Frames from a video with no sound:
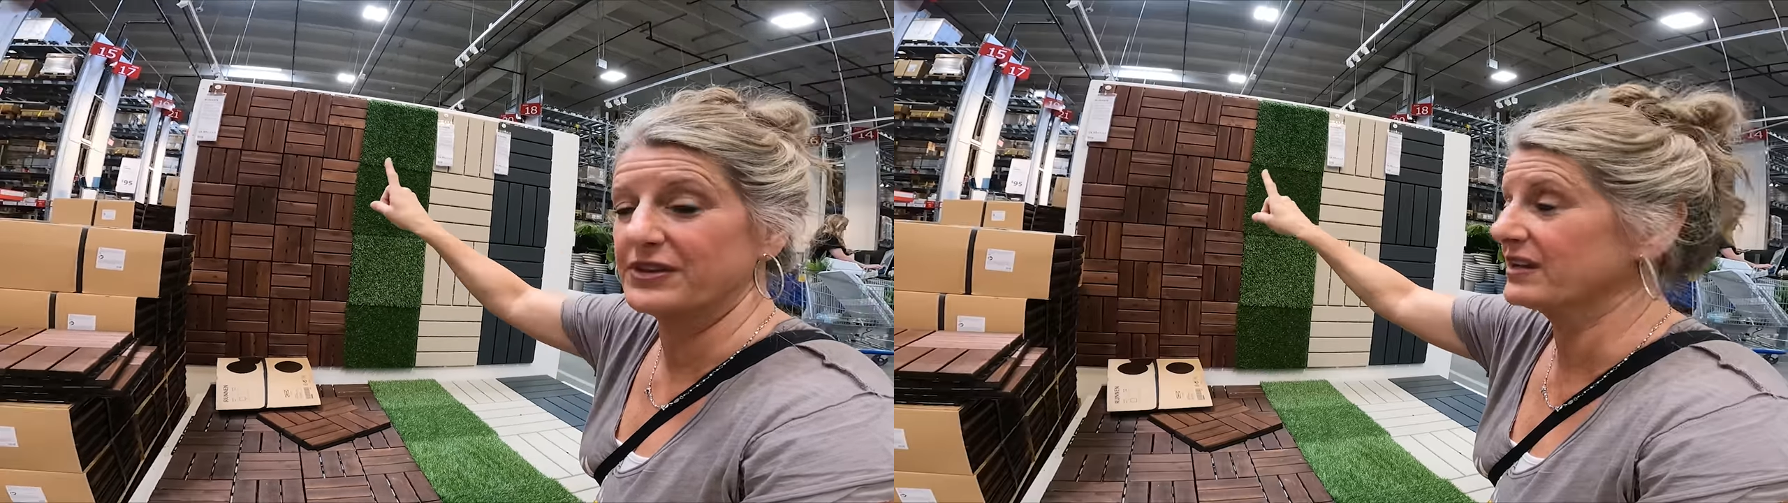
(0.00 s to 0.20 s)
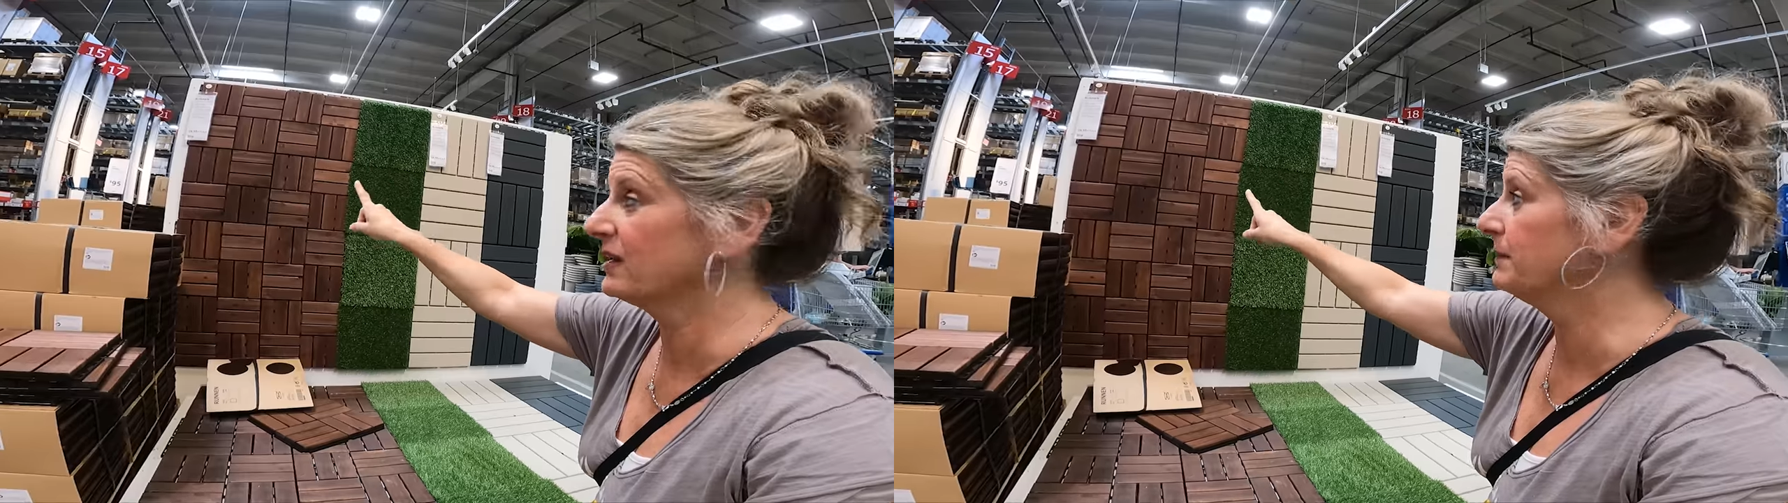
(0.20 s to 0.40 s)

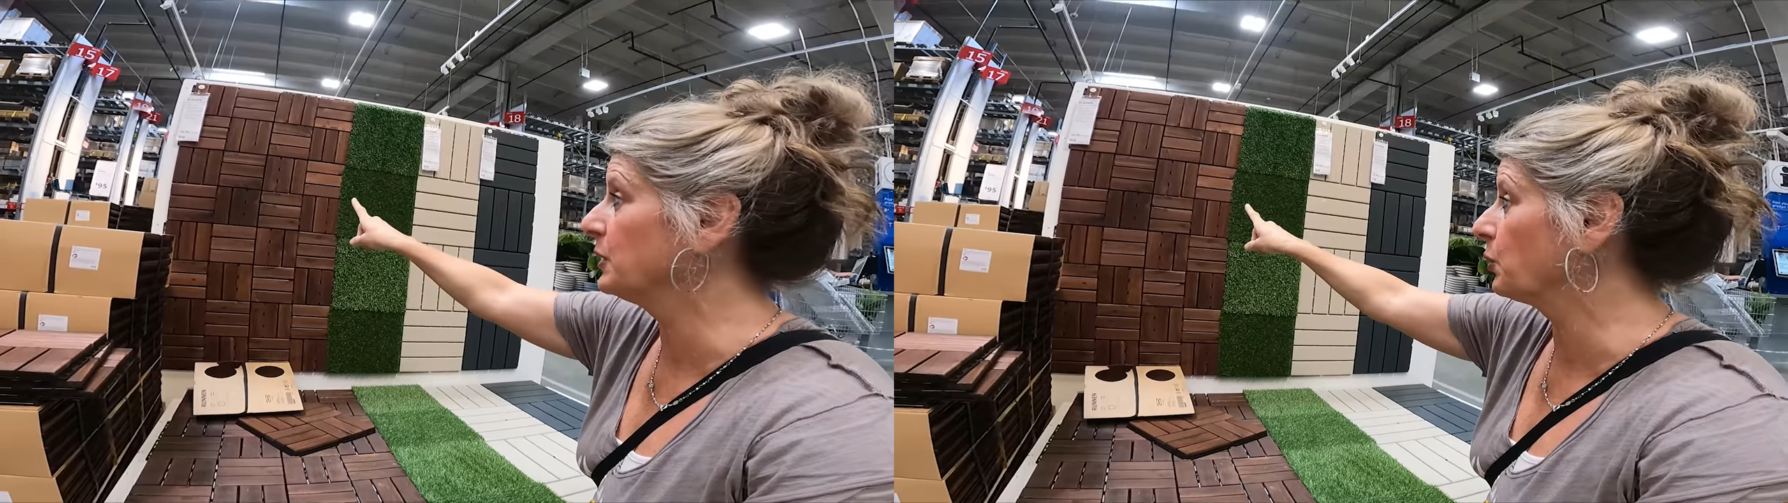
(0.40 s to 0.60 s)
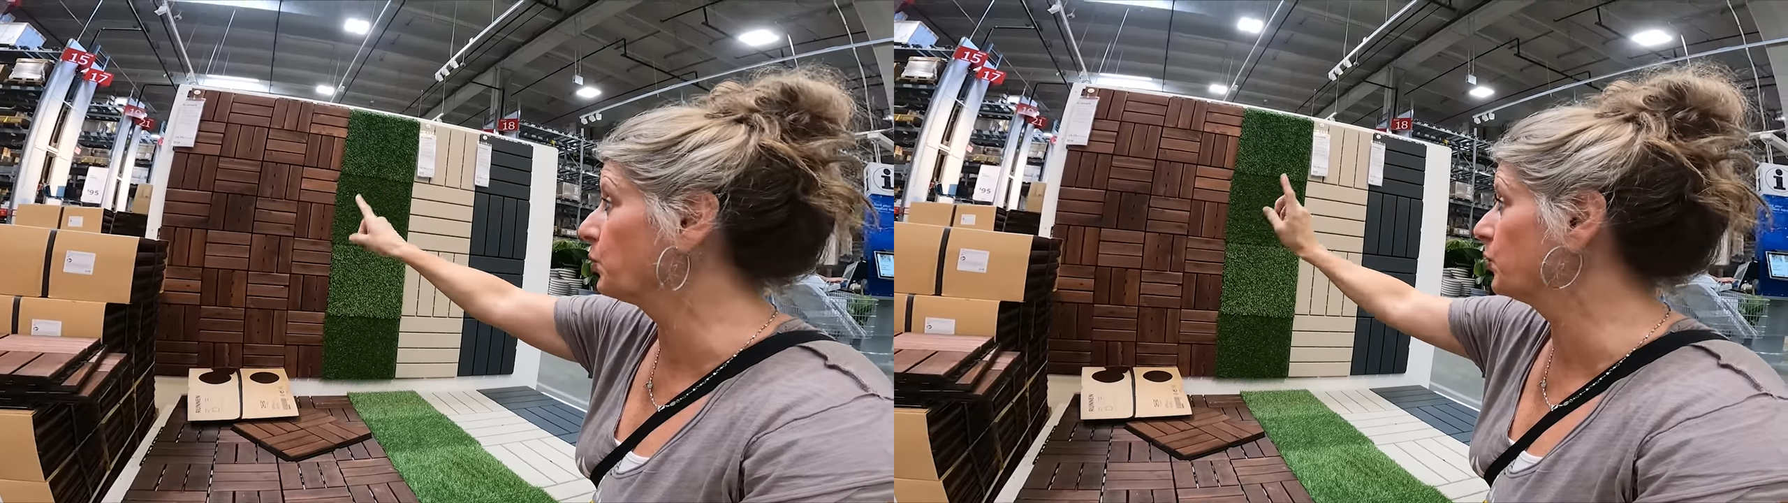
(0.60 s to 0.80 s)
They come
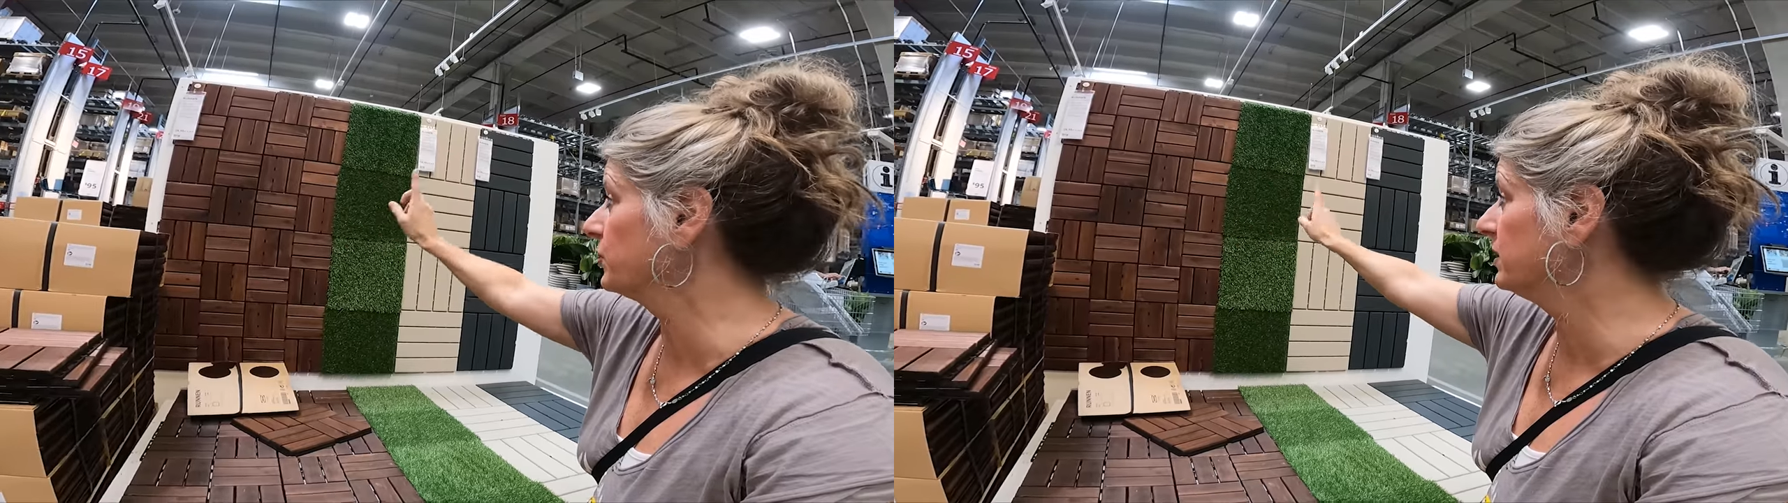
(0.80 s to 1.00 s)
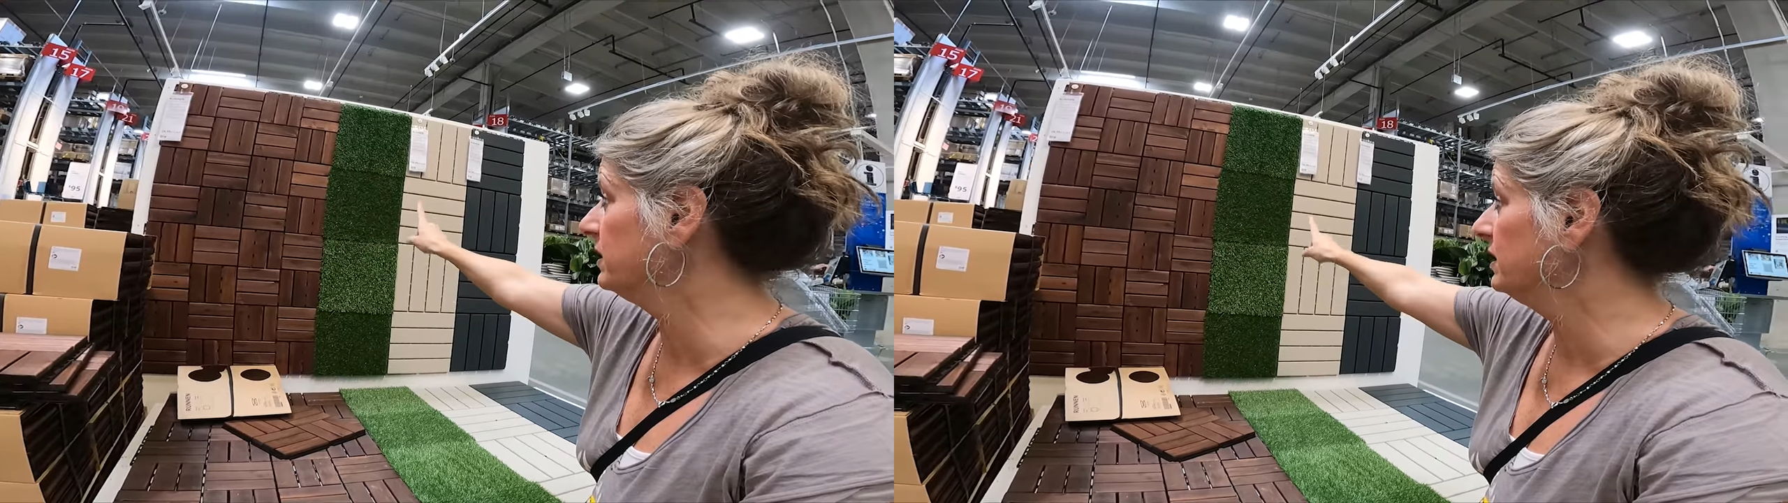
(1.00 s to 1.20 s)
in a
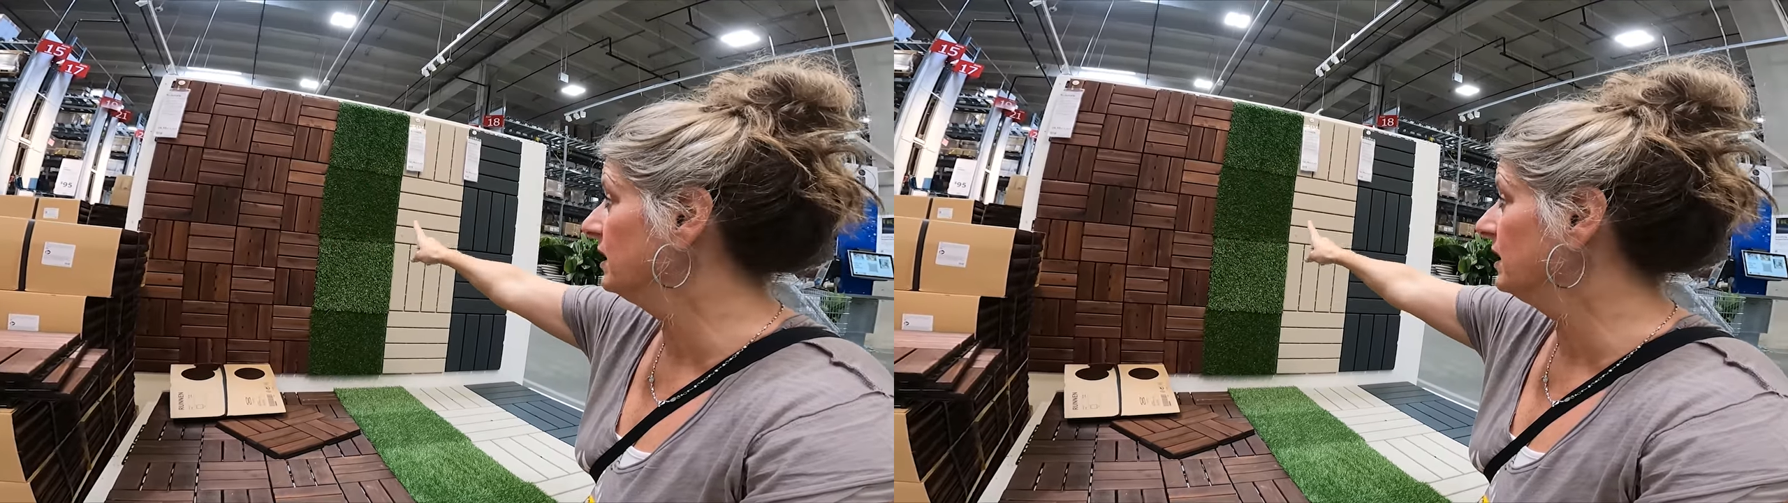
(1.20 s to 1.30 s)
wood,